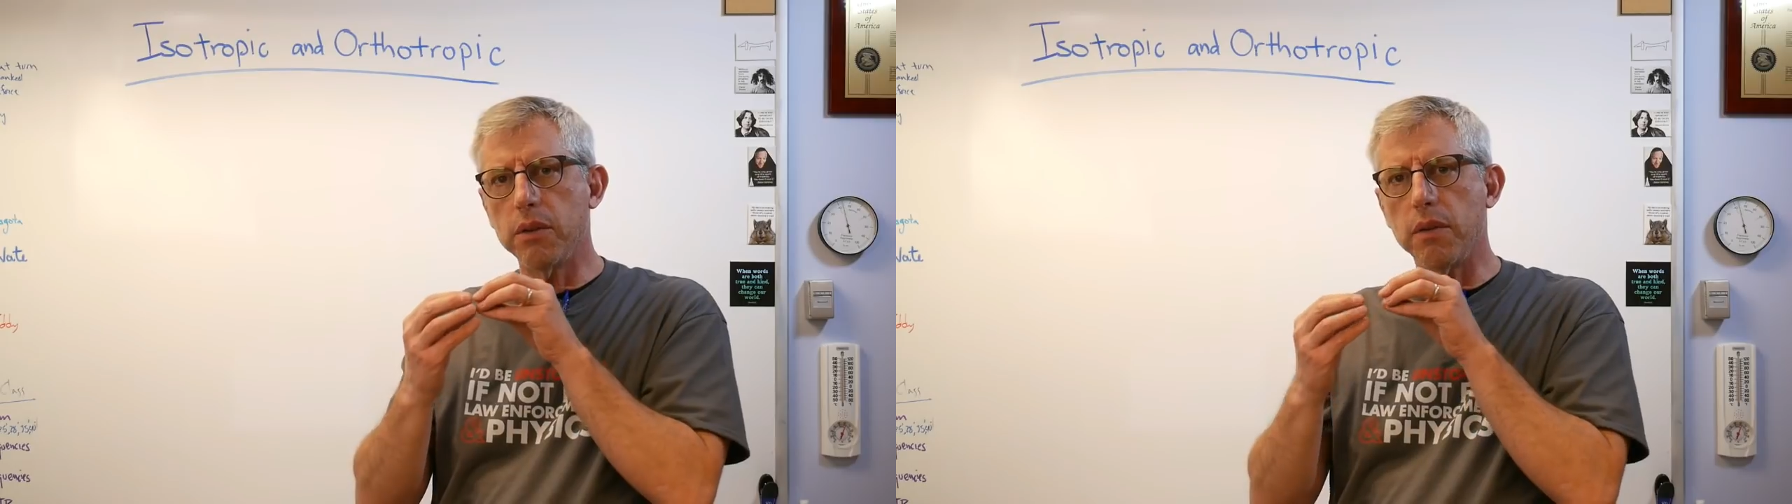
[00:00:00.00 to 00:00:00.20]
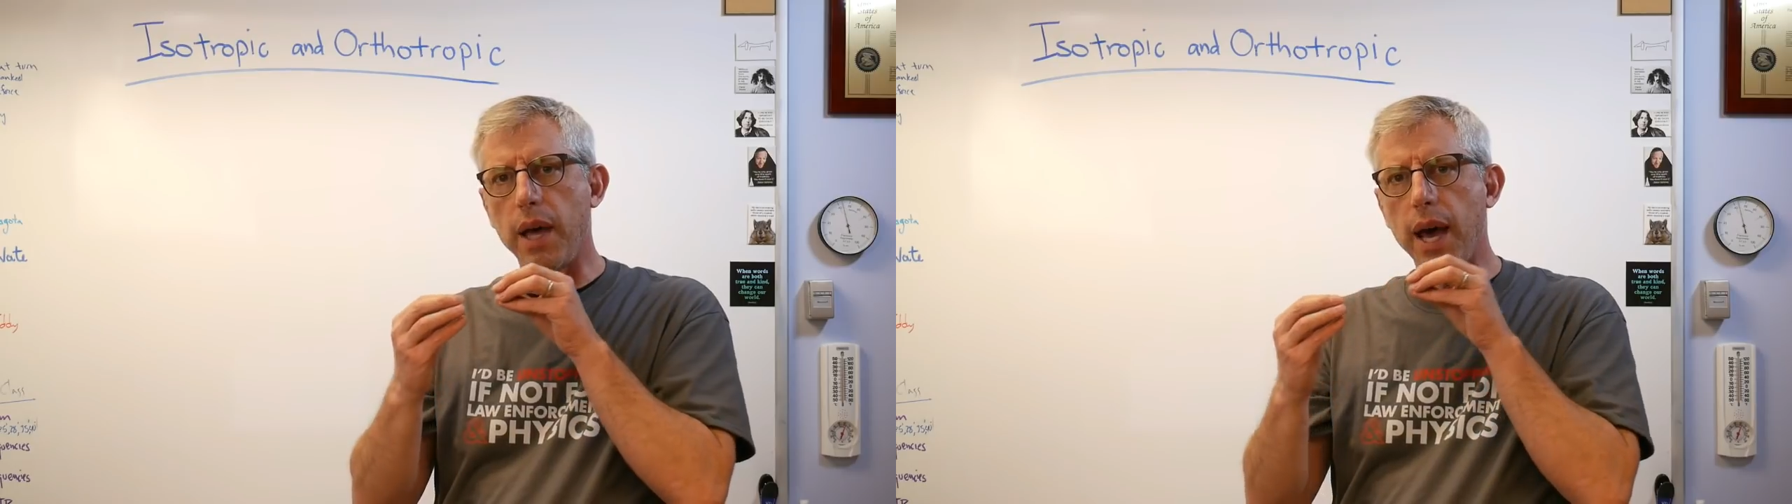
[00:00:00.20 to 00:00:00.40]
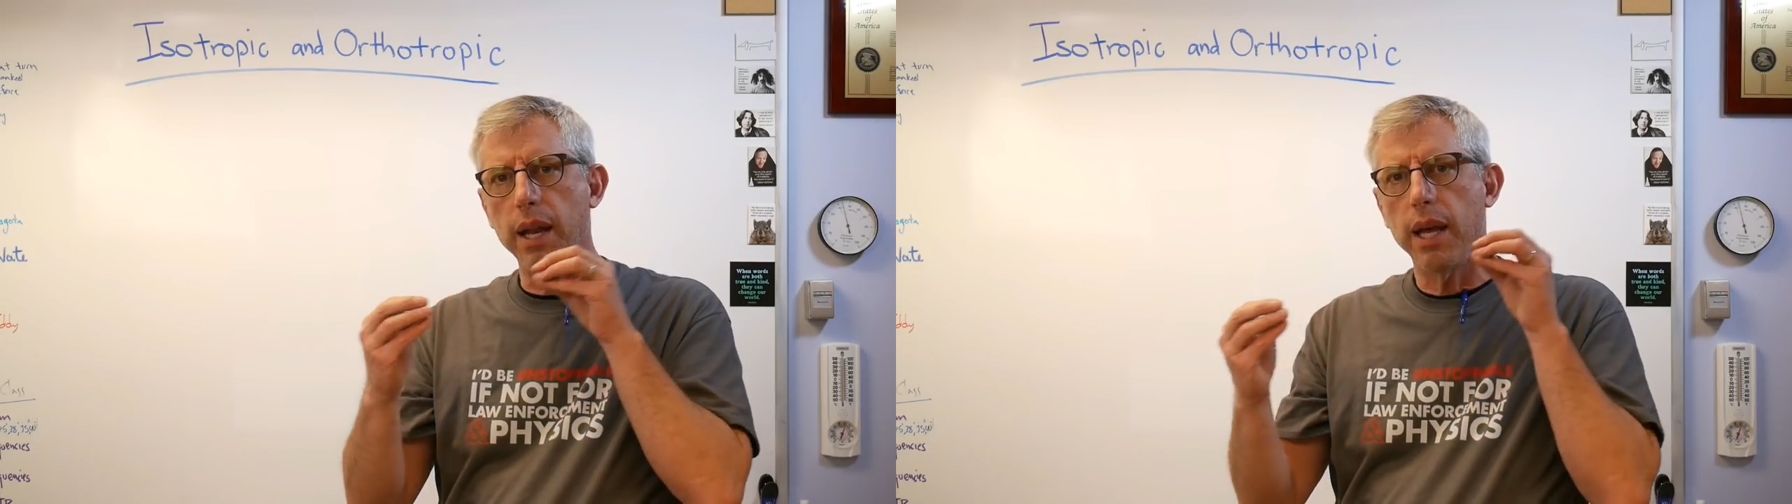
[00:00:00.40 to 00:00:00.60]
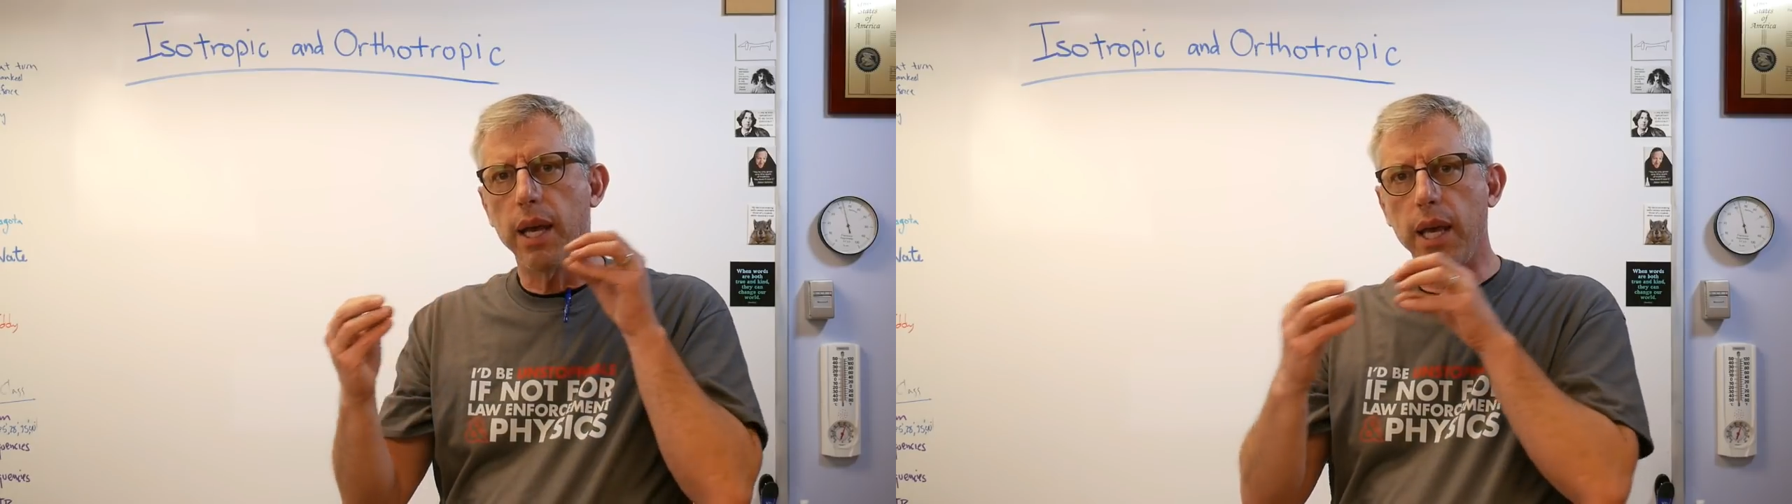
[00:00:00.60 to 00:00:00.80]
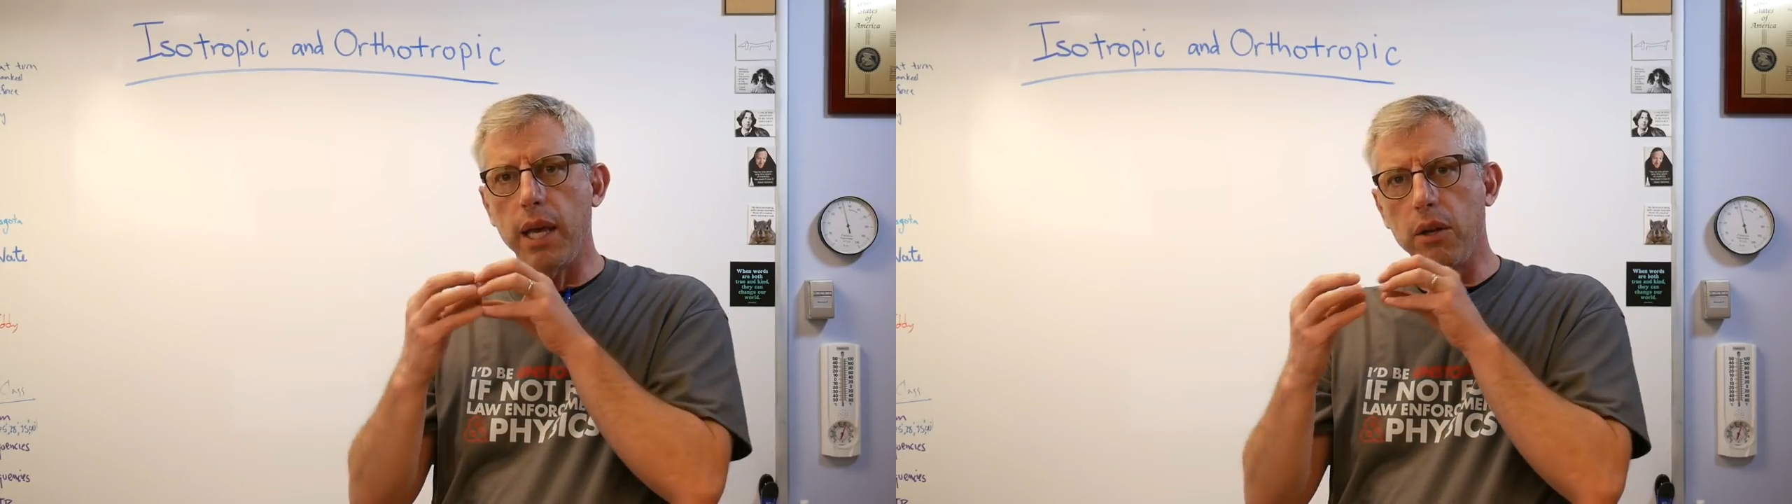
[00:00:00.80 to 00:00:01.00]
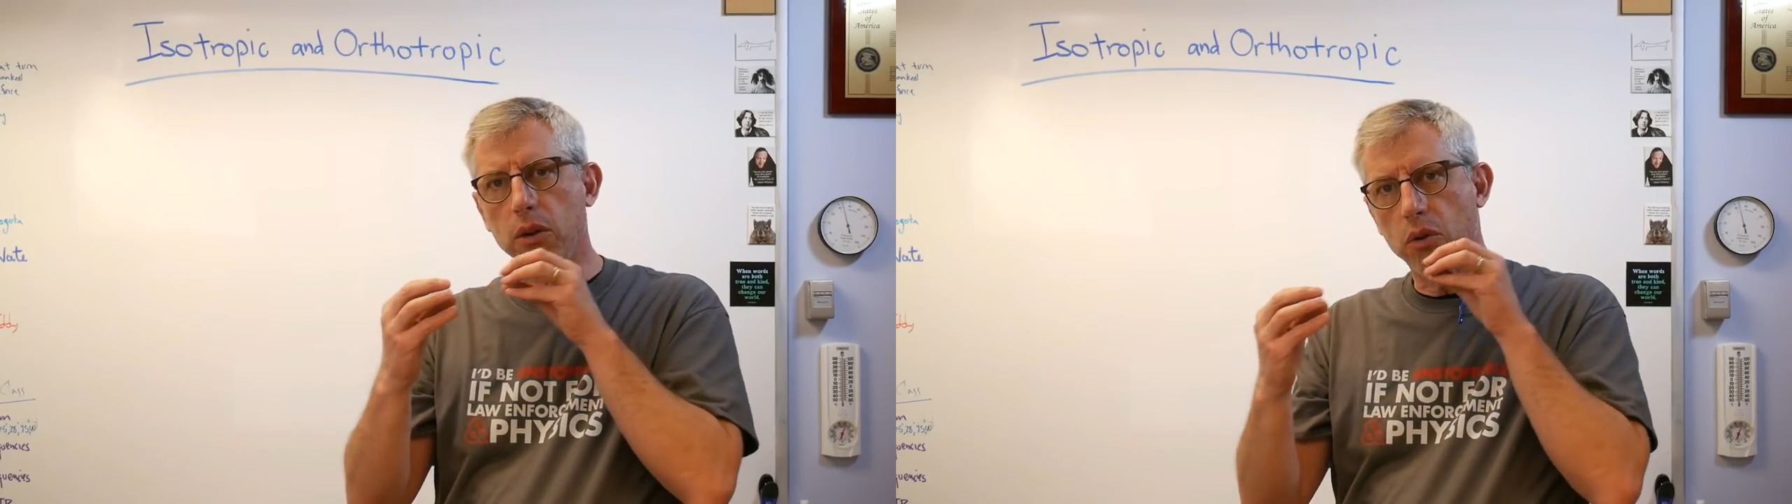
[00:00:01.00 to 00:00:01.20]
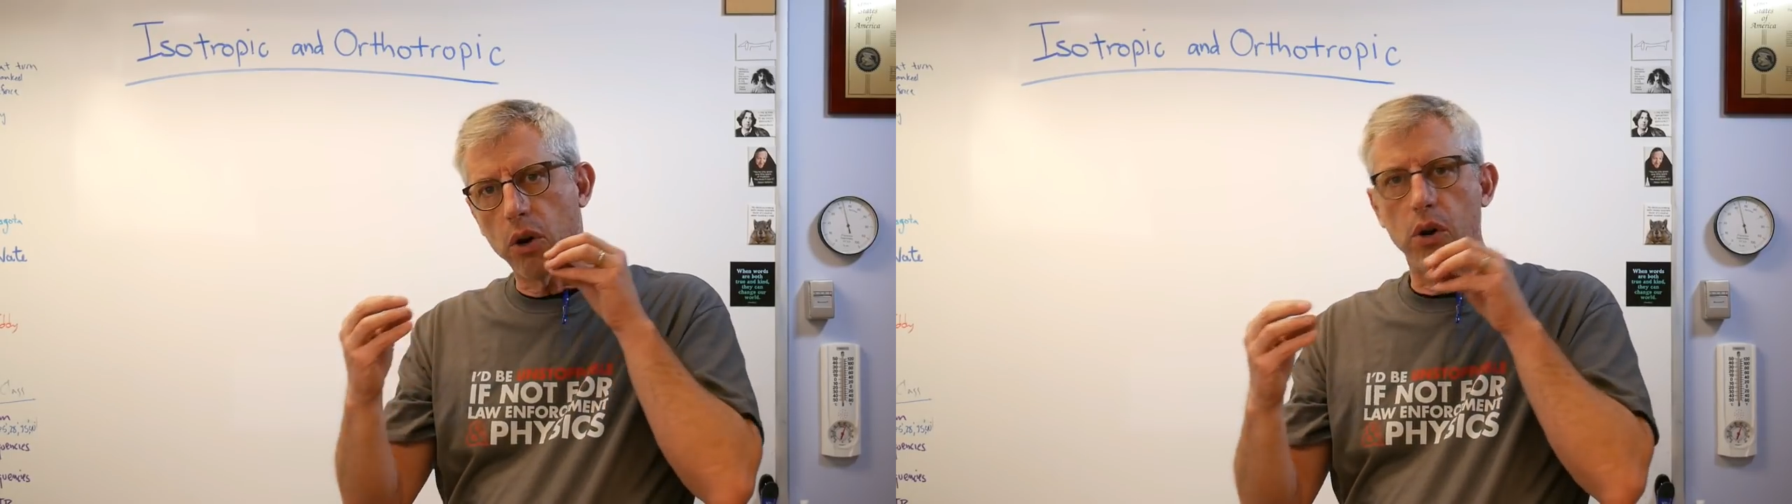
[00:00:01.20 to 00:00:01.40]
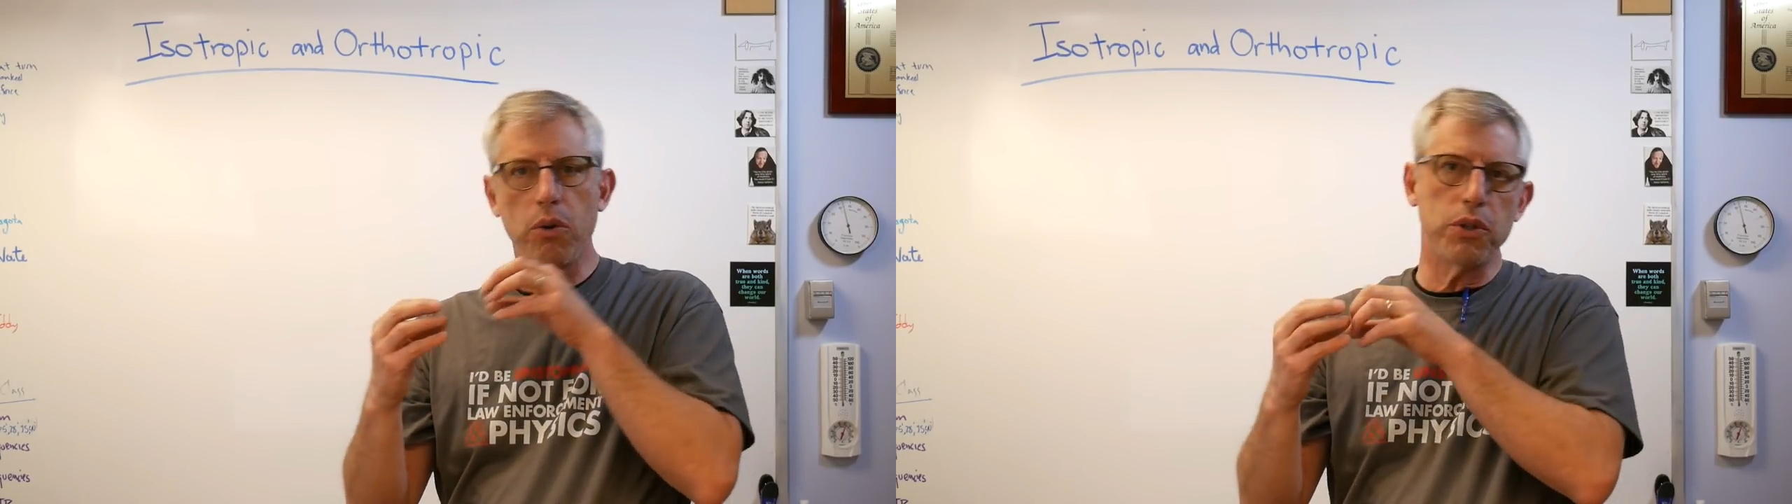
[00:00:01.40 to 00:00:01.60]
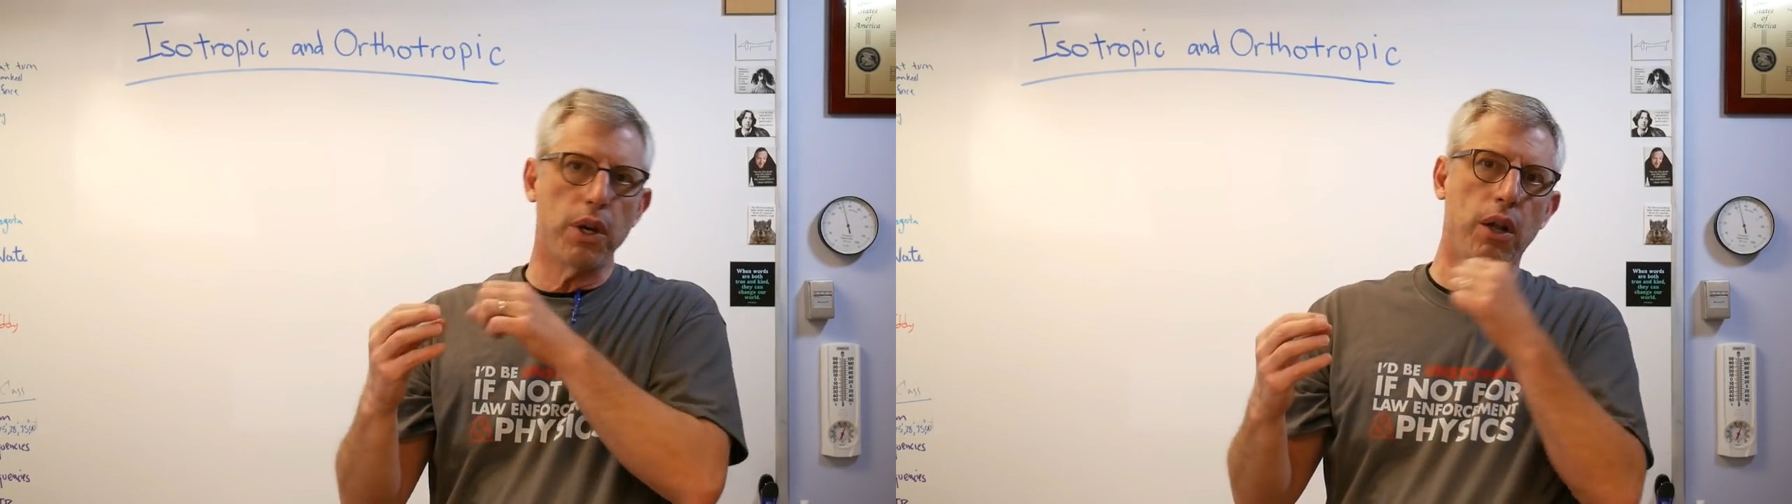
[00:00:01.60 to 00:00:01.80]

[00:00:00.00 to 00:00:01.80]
of that, it grows